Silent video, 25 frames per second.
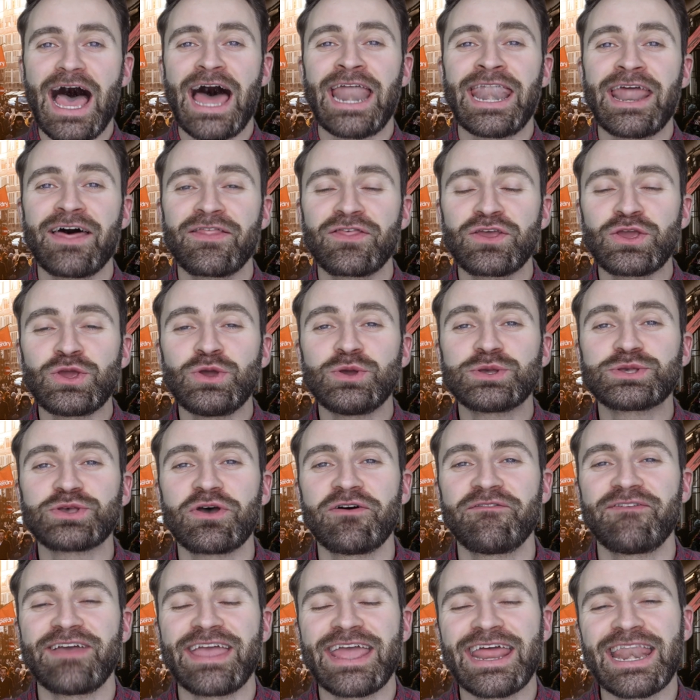Another use
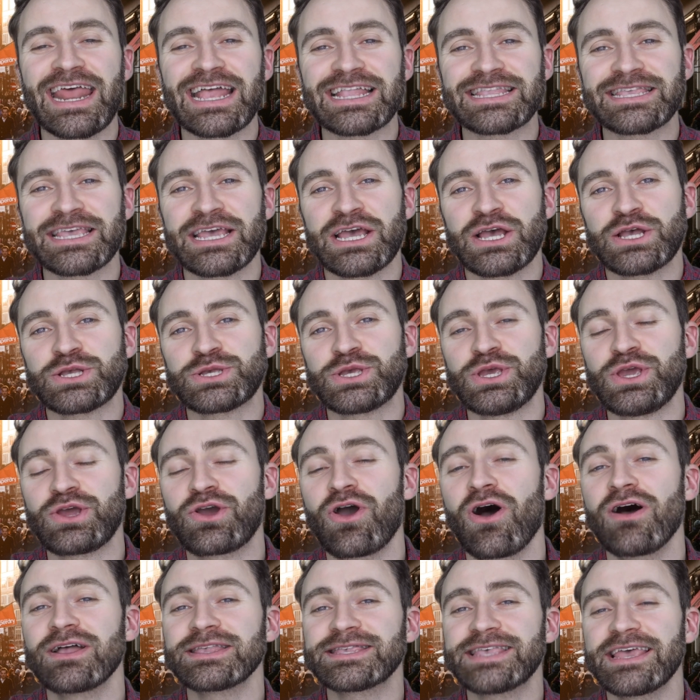of in it. So you
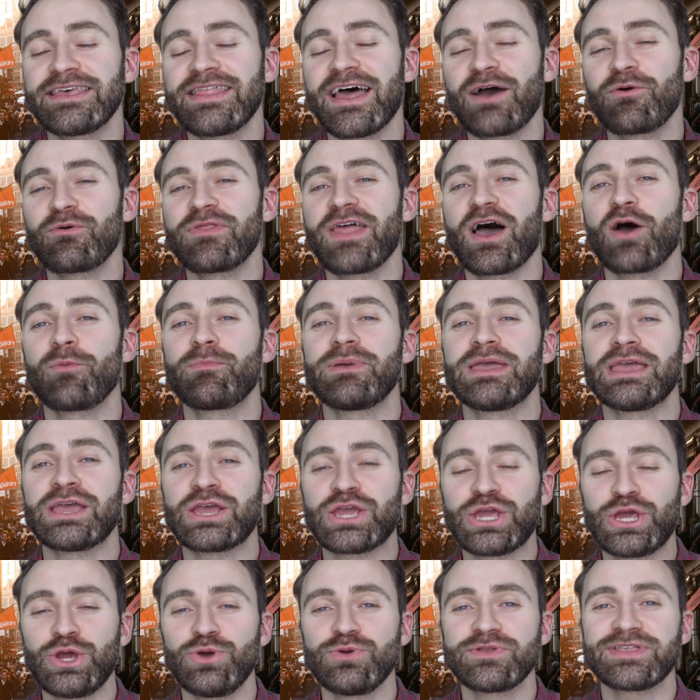can't say that without
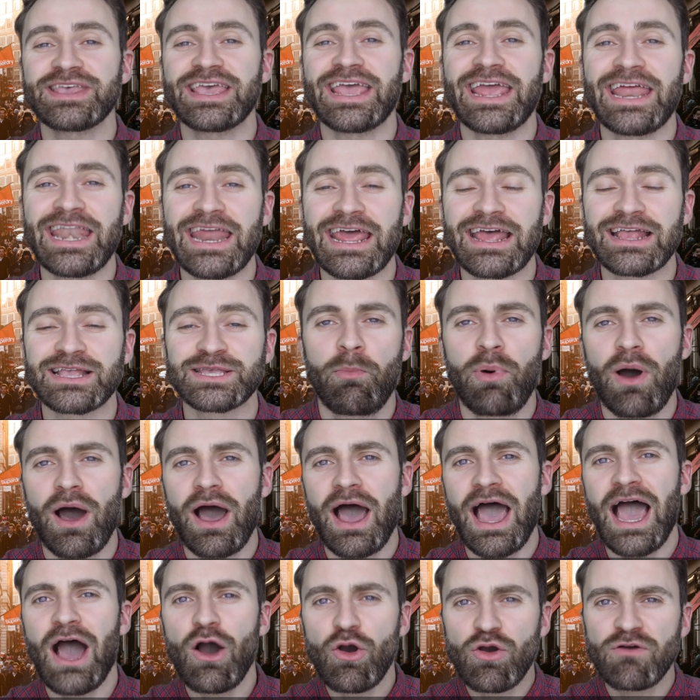being cute in it.
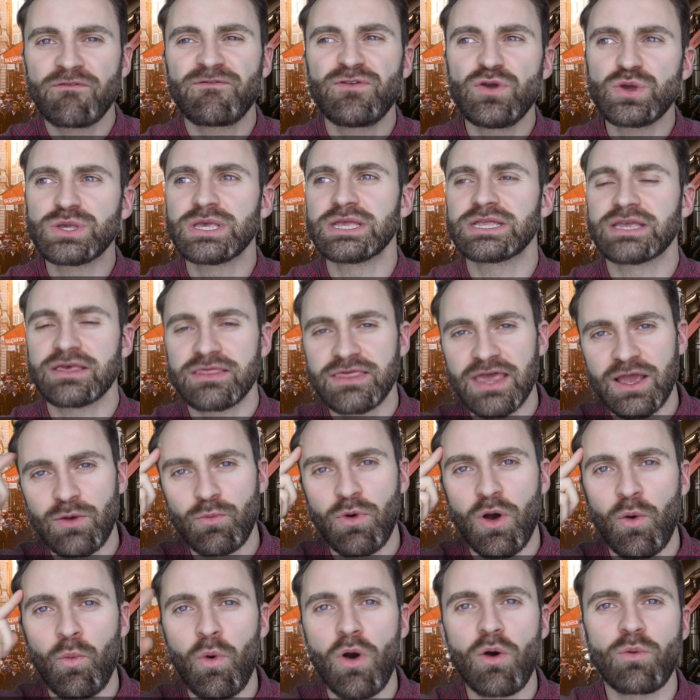But how confusing to
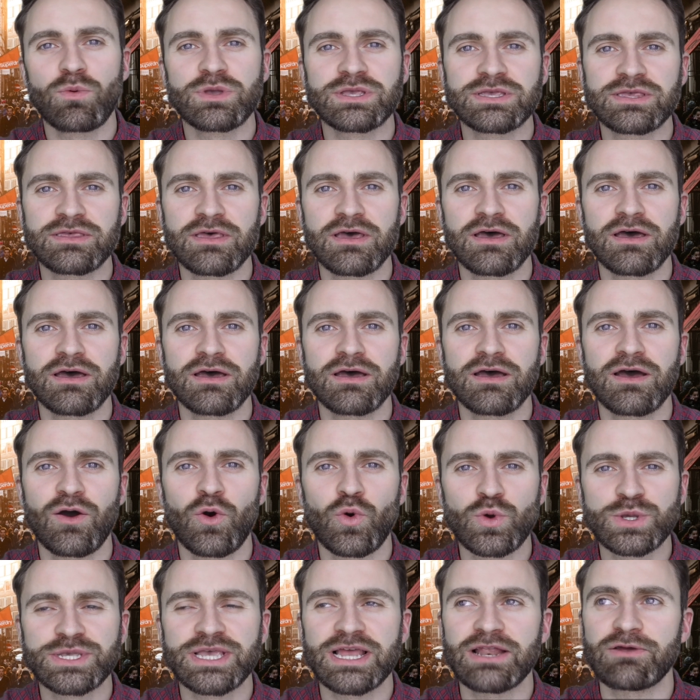think, well, what was the
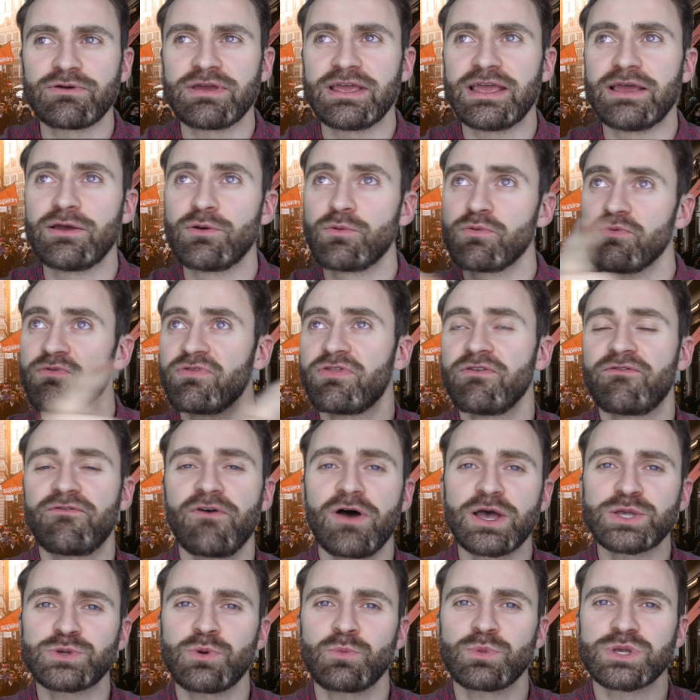auxiliary? The
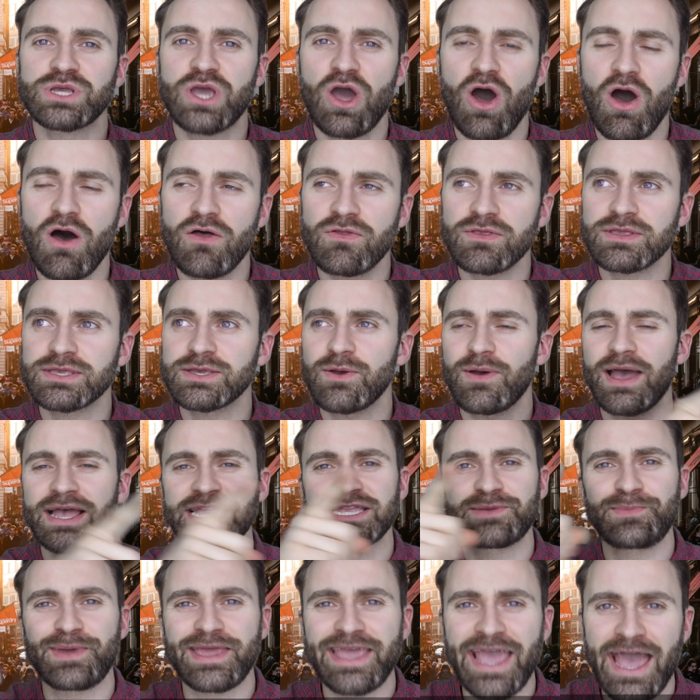first one was can't, so it
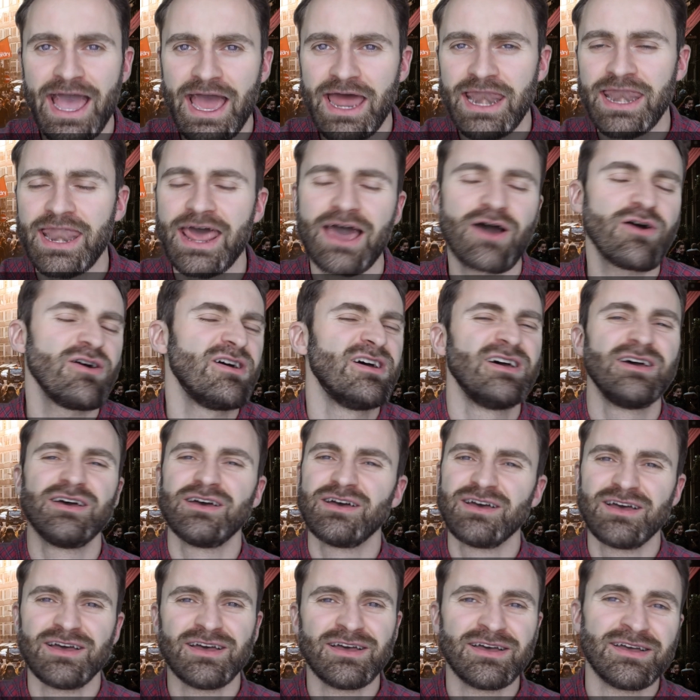has to be can now.
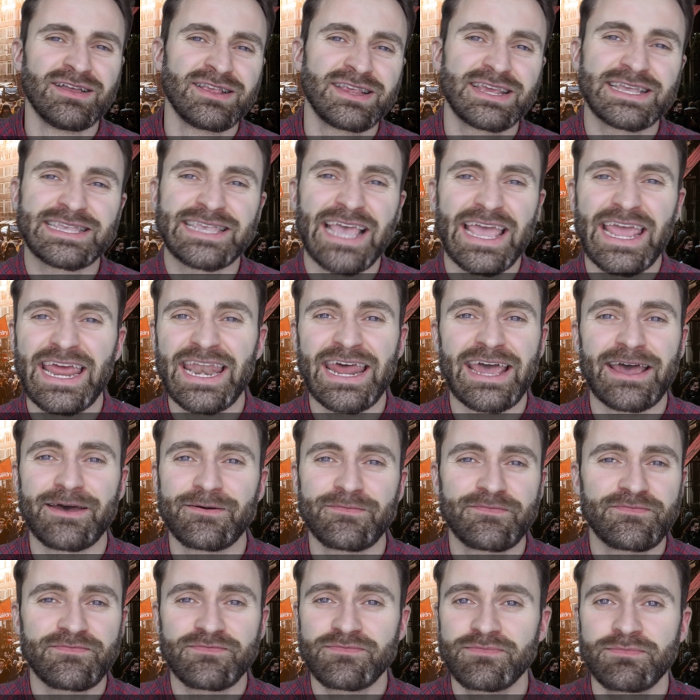Just say in it.
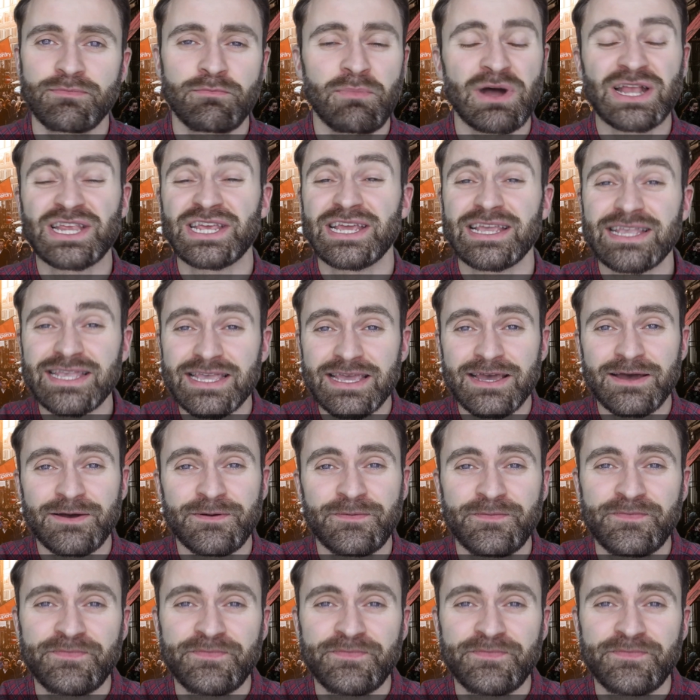Much easier.